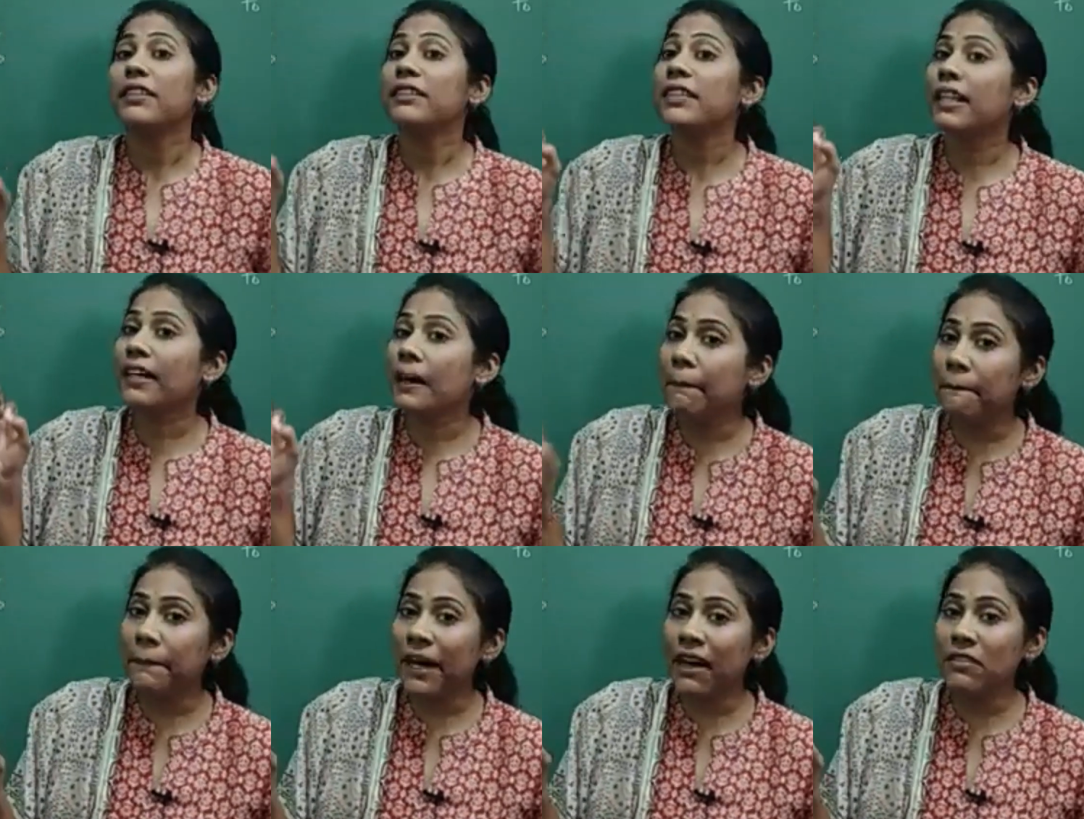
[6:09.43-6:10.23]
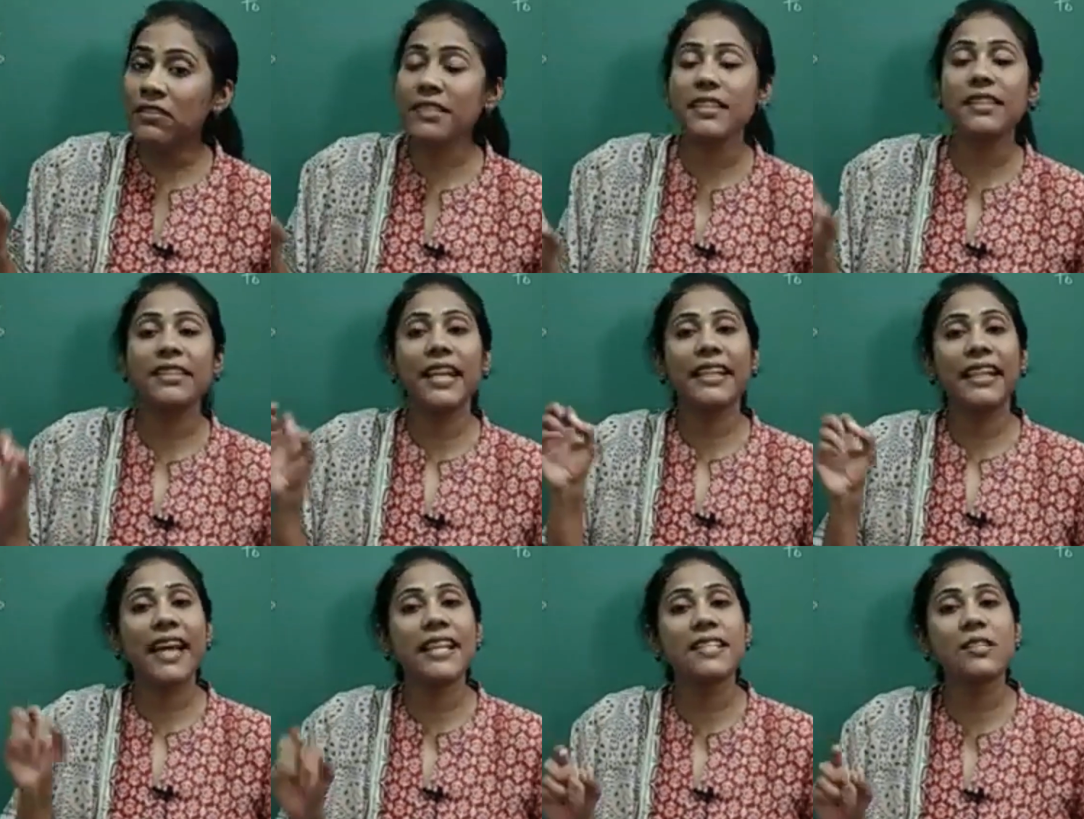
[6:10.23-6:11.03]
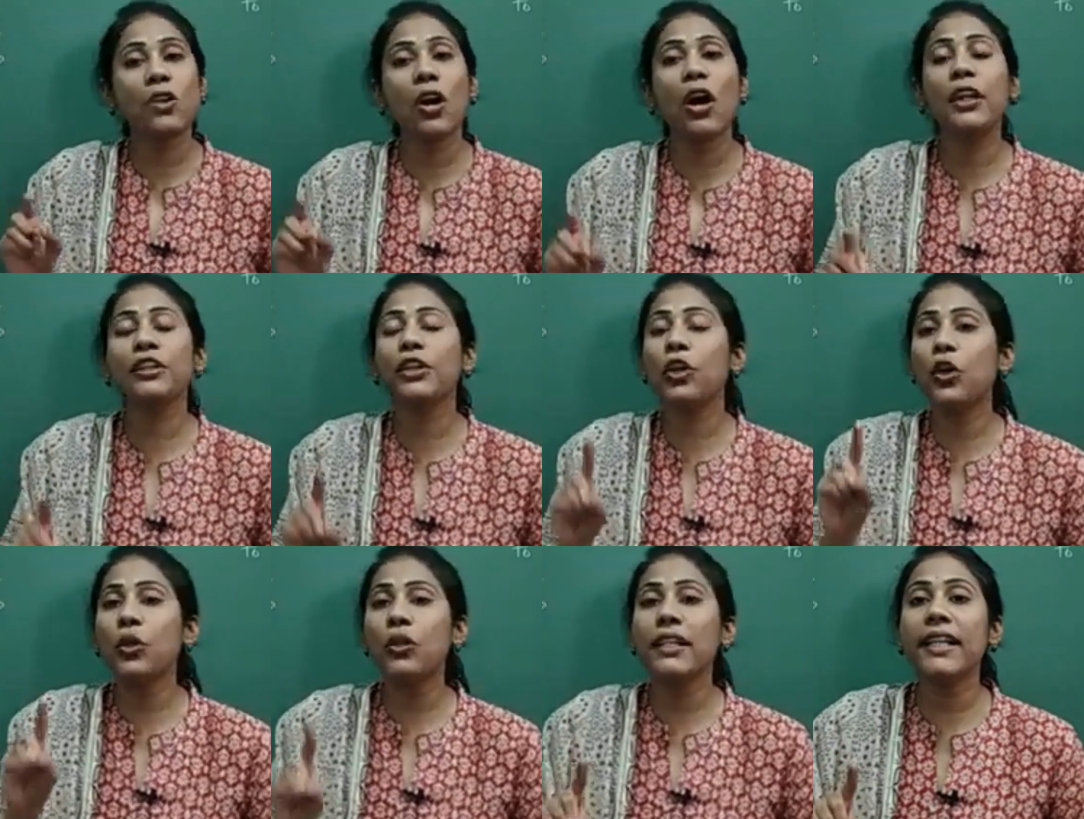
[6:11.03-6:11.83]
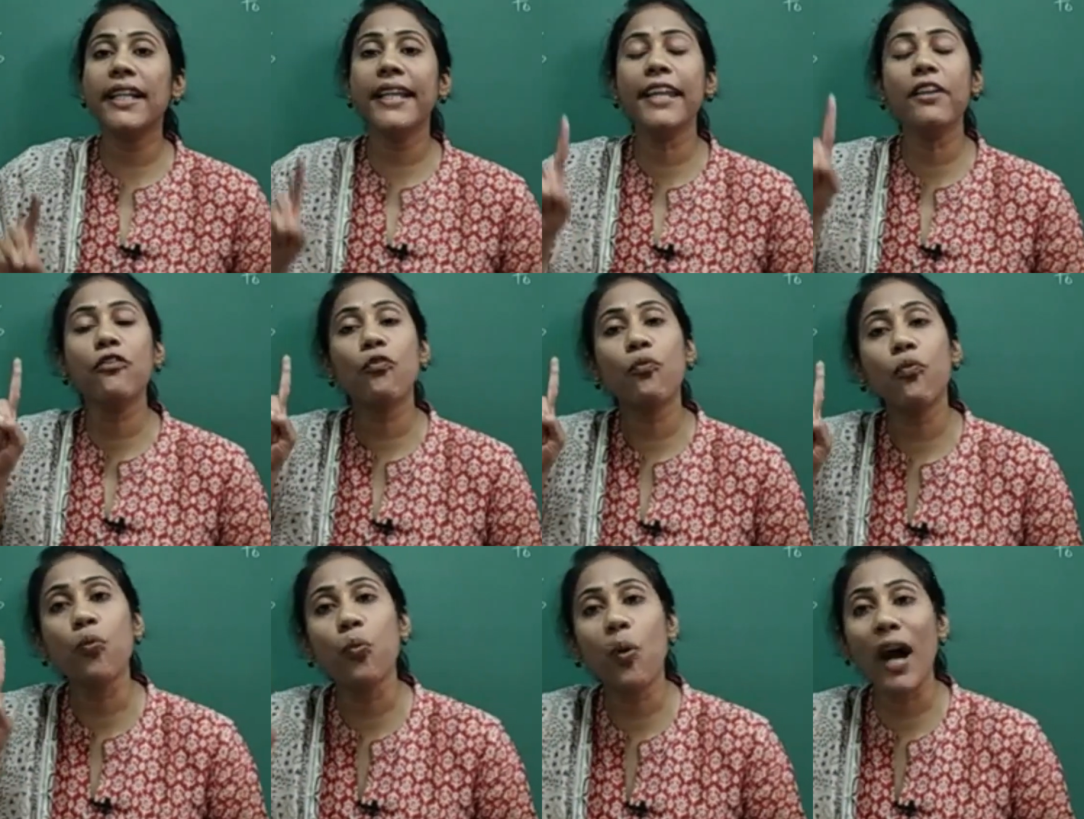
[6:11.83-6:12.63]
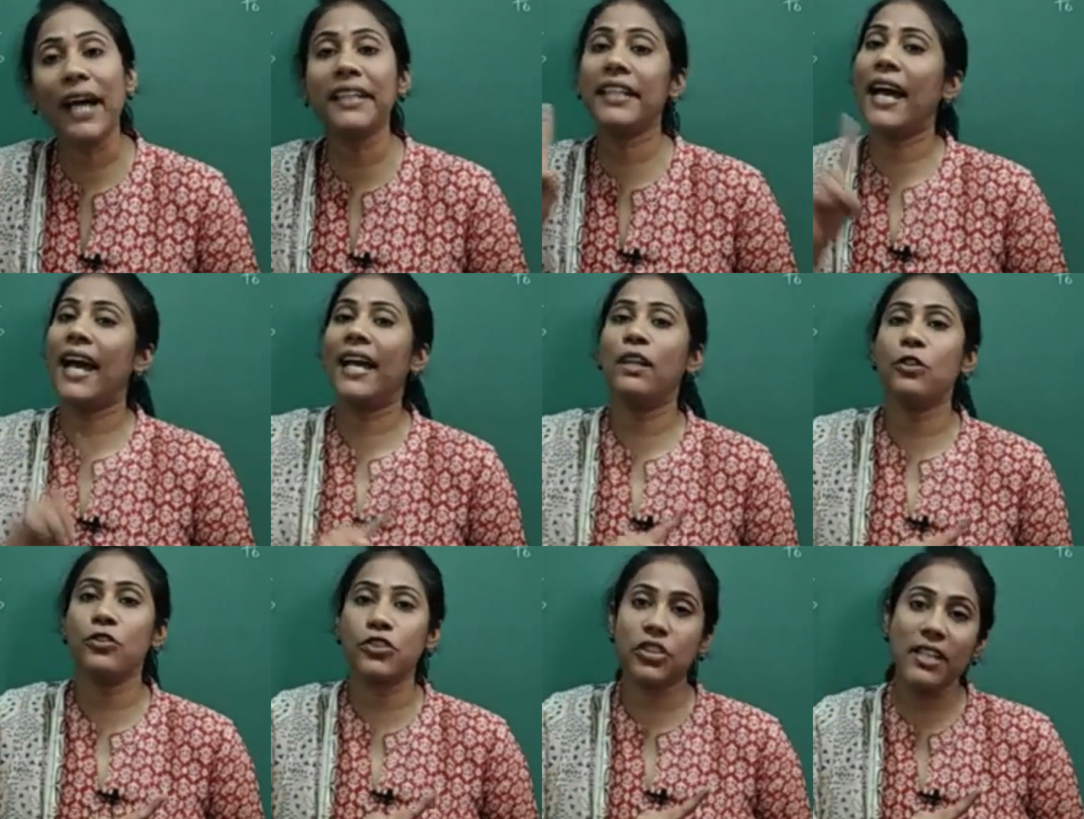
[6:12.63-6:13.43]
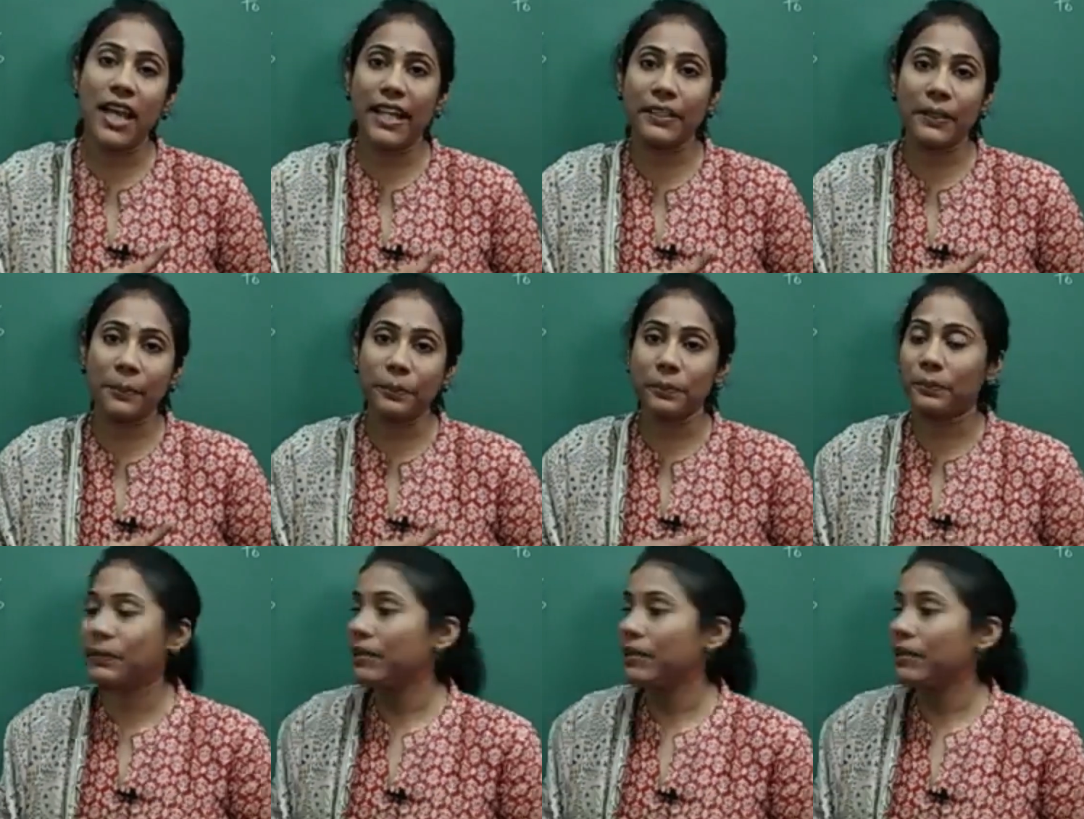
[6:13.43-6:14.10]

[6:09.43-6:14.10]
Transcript: The compounds that has got only one halogen atom.